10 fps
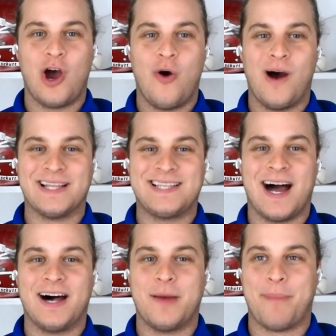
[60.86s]
know a
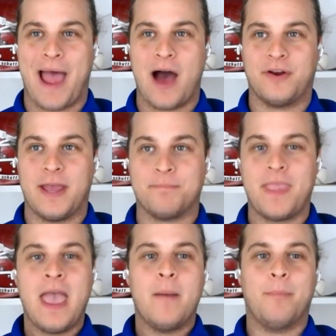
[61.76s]
ton about him,
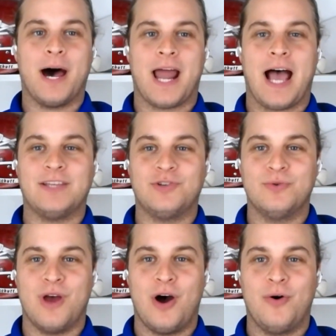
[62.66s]
but I
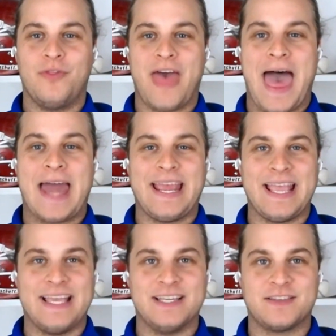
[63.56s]
do know that
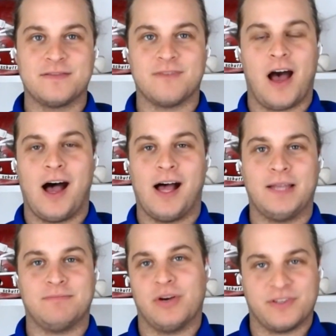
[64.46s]
his
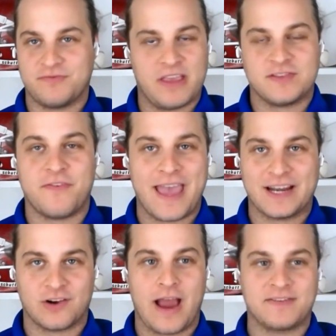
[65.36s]
uh, you know his his
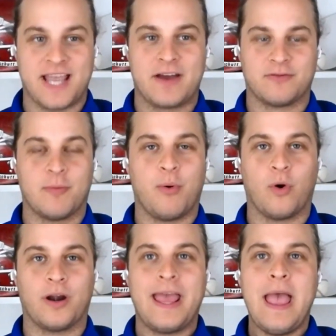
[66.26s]
Fangraph scouting
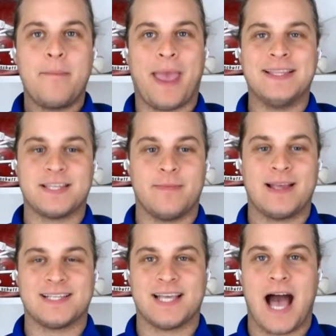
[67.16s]
report paints him
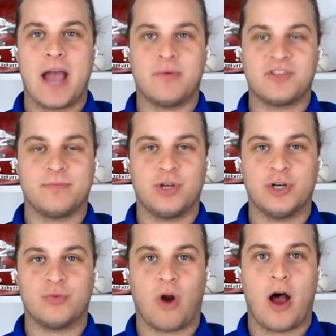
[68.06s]
as a guy with some
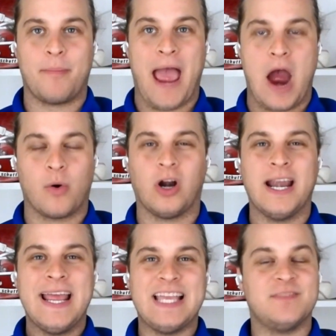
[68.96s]
good raw
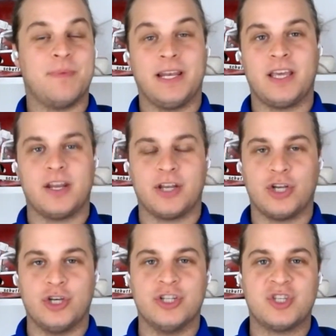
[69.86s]
power. He's been getting a
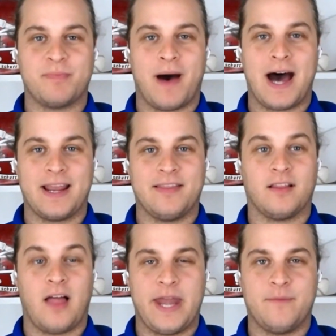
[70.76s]
good spot in
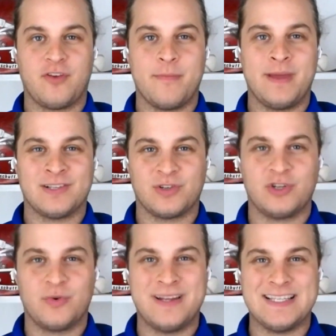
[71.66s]
the lineup for the
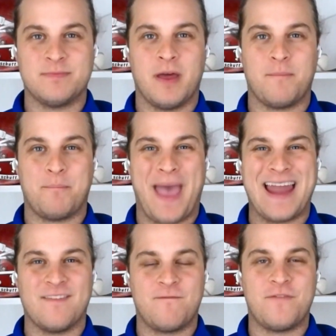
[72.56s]
Minnesota Twins. He's been
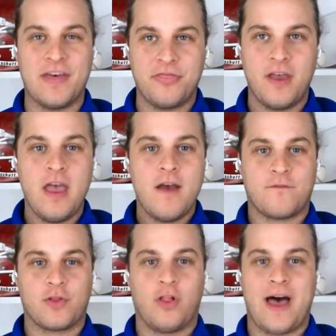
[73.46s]
batted fifth
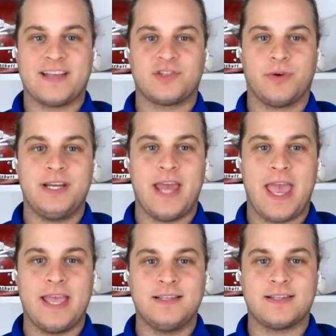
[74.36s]
for the last three
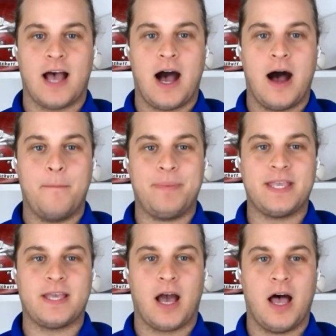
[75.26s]
days uh,
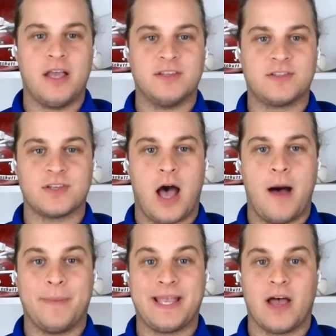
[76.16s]
because
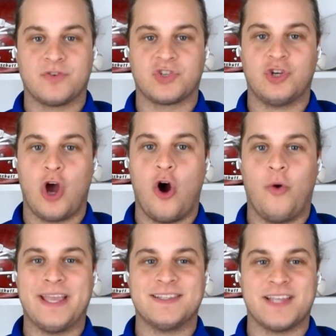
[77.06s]
uh, Miguel
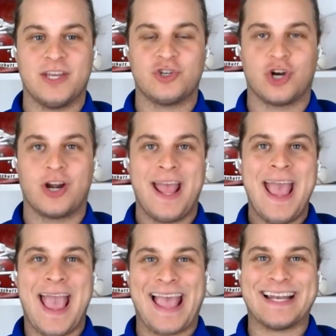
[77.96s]
Sano is injured
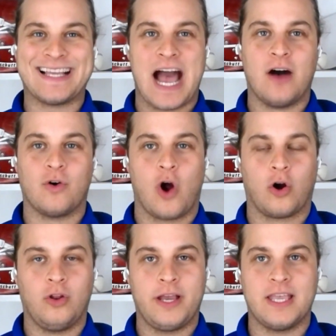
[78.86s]
and Kyle
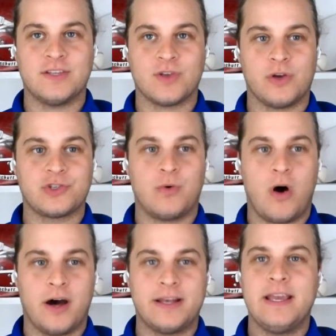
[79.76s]
Garlick is also
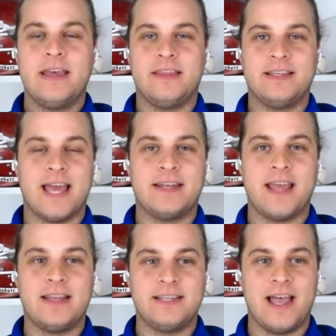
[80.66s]
on the 10
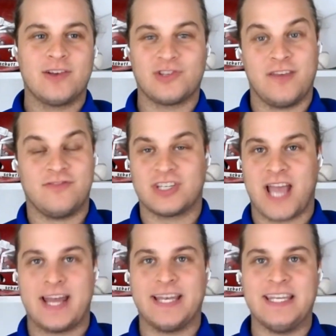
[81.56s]
day DL, so they've
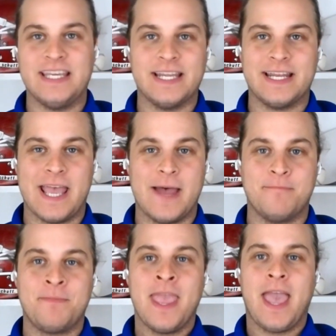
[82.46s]
just kind of needed
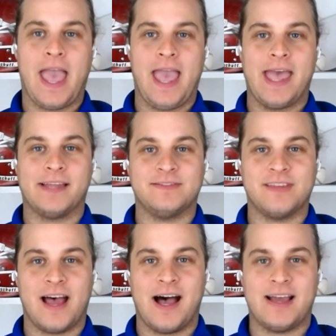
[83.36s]
him
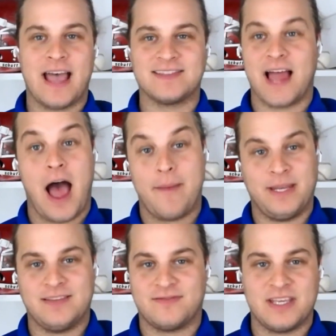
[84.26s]
and uh, has not. I
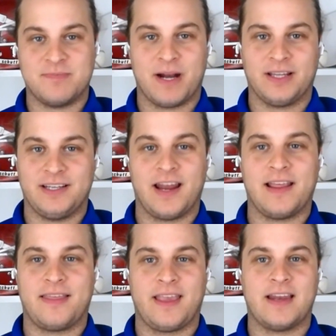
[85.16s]
mean, he's, he's barely done
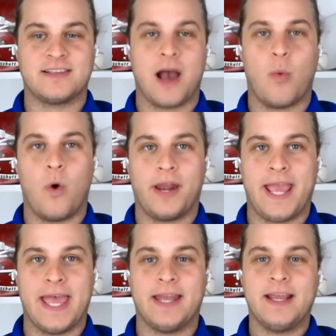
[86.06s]
anything yet. He's got one
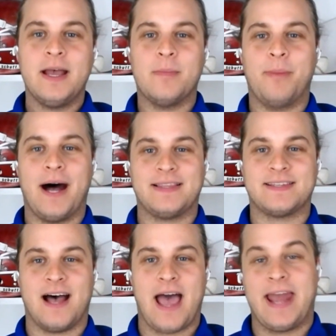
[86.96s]
hit,
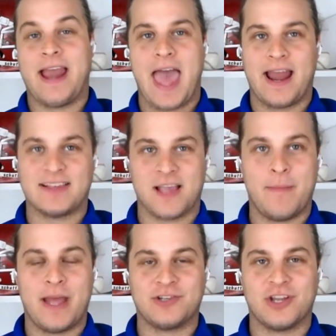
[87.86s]
but uh, and and as
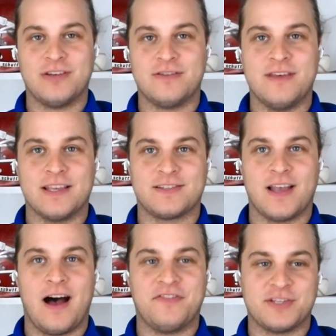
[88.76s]
I mentioned, this
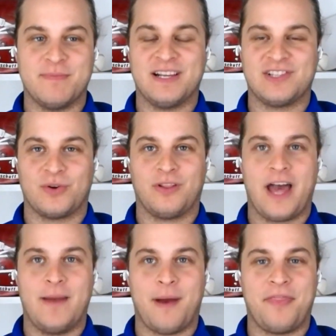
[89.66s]
uh, this Minnesota
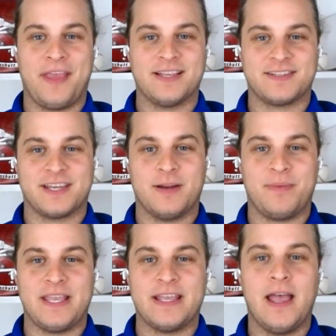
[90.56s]
lineup I think is going to
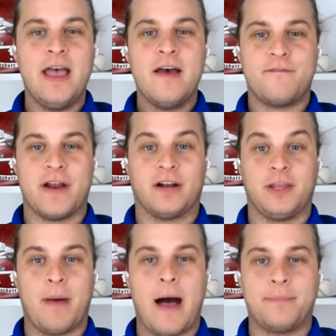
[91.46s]
be
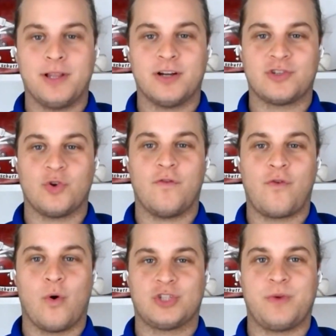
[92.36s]
fairly popular. So of
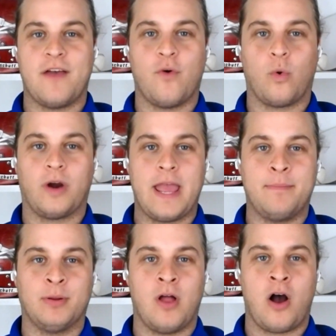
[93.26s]
course we have
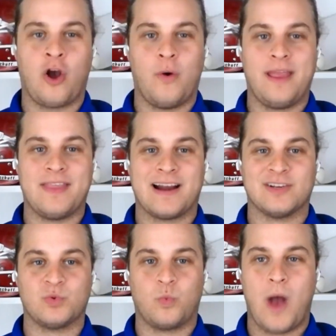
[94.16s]
Jorge Polanco in
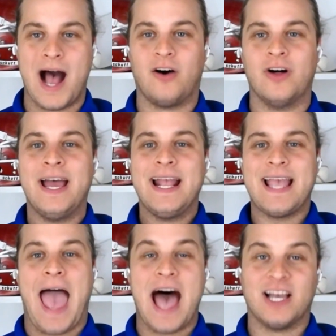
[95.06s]
there as well
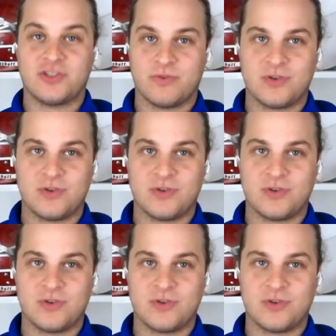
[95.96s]
as a